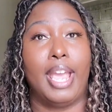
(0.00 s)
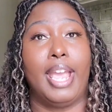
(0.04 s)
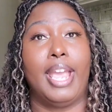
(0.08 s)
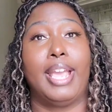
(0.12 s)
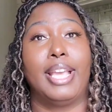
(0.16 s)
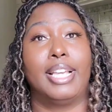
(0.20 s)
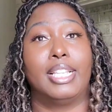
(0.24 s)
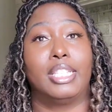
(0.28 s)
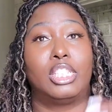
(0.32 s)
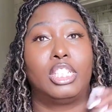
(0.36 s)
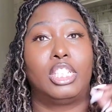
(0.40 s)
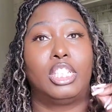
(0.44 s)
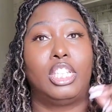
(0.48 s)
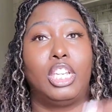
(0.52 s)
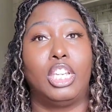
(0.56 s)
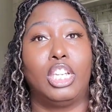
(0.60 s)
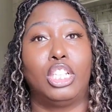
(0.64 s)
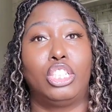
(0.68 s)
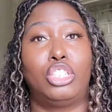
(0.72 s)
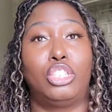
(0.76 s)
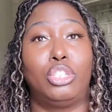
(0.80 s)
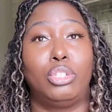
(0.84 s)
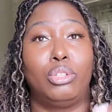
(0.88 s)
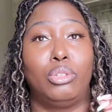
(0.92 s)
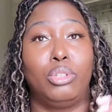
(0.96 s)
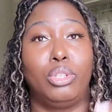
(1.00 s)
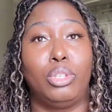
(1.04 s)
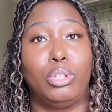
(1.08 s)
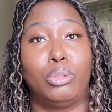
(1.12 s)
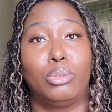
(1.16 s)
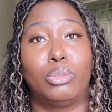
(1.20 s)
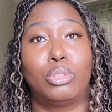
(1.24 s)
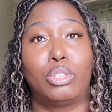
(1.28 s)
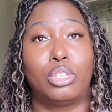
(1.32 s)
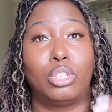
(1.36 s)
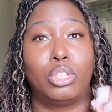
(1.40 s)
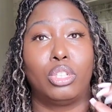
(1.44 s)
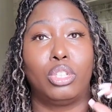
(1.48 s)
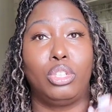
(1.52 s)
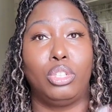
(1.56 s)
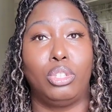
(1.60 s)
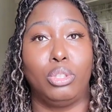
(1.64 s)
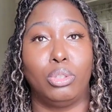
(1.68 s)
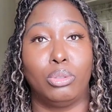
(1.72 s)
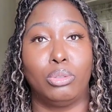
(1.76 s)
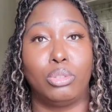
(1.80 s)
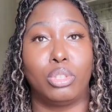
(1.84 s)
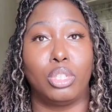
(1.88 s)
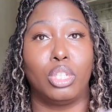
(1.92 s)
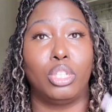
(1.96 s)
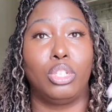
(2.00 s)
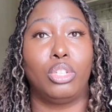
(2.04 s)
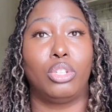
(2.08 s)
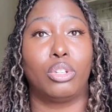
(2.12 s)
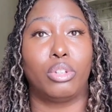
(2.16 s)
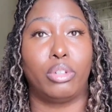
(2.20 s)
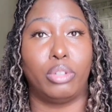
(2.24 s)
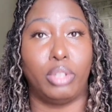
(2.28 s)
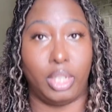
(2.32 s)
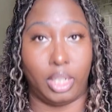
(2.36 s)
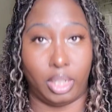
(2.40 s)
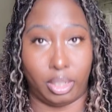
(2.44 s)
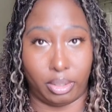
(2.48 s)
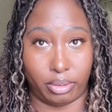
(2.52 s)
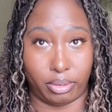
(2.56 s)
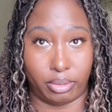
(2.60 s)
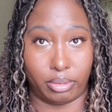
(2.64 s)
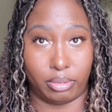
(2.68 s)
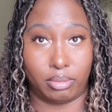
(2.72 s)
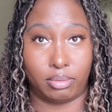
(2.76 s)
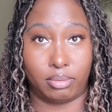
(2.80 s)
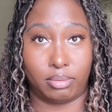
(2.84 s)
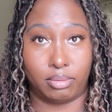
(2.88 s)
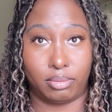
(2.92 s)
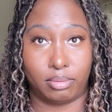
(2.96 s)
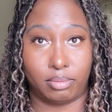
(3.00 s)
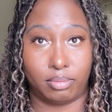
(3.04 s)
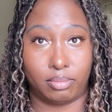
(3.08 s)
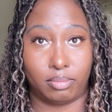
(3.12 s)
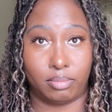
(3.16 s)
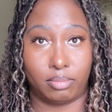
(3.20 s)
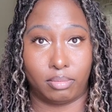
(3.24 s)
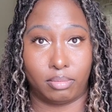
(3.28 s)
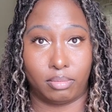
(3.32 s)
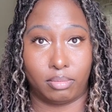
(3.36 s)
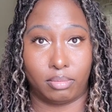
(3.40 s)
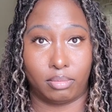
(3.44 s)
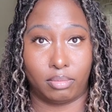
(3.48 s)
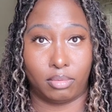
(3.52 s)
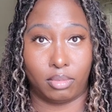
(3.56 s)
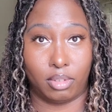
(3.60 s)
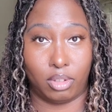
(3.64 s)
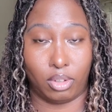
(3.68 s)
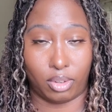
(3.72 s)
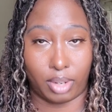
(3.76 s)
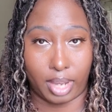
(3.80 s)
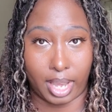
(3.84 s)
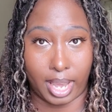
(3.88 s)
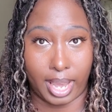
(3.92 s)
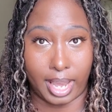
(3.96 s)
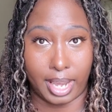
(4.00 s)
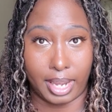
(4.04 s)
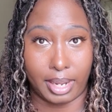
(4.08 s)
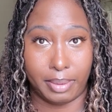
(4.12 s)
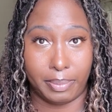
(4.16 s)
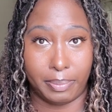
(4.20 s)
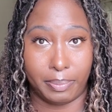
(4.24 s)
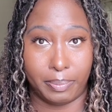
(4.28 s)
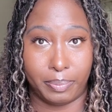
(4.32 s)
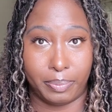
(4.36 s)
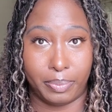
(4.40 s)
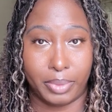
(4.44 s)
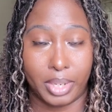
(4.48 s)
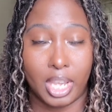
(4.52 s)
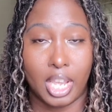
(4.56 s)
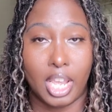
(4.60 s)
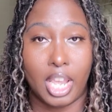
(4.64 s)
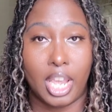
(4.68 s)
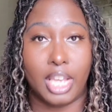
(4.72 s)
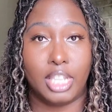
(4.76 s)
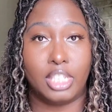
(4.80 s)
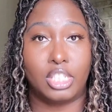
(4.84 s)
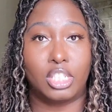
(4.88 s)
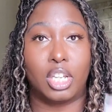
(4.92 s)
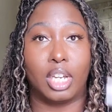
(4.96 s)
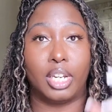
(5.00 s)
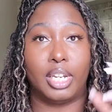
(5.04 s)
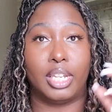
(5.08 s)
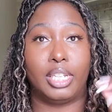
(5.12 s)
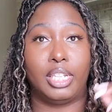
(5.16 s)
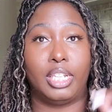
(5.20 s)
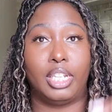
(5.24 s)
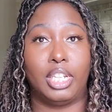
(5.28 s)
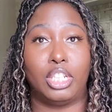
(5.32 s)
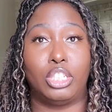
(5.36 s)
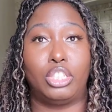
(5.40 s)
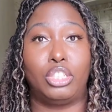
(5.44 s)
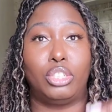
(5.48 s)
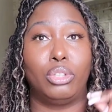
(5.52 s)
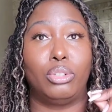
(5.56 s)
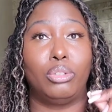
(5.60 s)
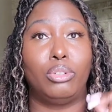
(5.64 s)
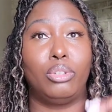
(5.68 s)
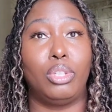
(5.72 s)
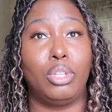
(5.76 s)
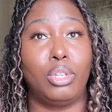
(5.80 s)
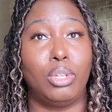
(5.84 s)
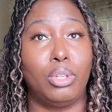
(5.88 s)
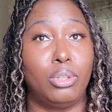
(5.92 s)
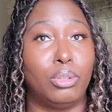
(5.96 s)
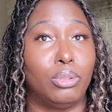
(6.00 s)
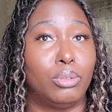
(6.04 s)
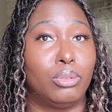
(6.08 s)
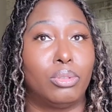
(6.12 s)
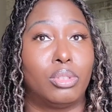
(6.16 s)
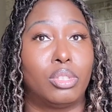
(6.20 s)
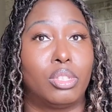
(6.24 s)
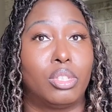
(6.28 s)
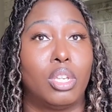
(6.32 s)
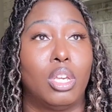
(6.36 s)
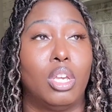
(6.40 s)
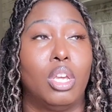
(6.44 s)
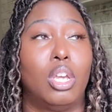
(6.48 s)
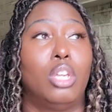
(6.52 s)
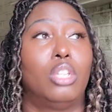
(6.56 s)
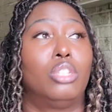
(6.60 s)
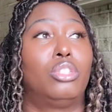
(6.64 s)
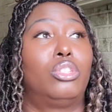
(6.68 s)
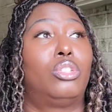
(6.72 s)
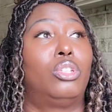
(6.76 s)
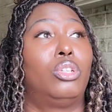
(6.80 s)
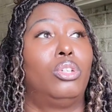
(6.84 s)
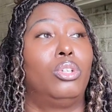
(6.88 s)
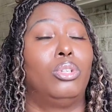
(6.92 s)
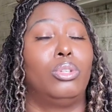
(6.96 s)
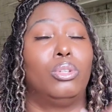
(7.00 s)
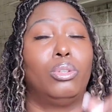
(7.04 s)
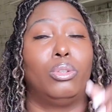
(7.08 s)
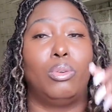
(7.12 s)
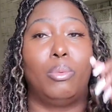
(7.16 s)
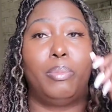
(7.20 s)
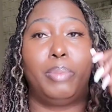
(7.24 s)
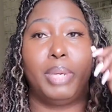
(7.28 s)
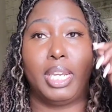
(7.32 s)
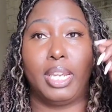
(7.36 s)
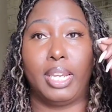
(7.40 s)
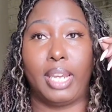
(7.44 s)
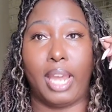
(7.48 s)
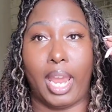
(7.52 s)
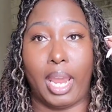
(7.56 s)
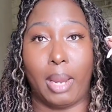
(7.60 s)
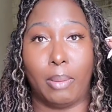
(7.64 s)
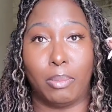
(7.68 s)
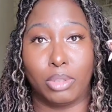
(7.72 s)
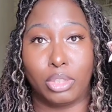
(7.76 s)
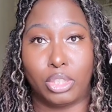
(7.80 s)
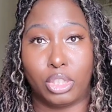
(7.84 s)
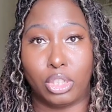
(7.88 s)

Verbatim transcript: is get you used to using your needle. Okay? It's going to get you used to being able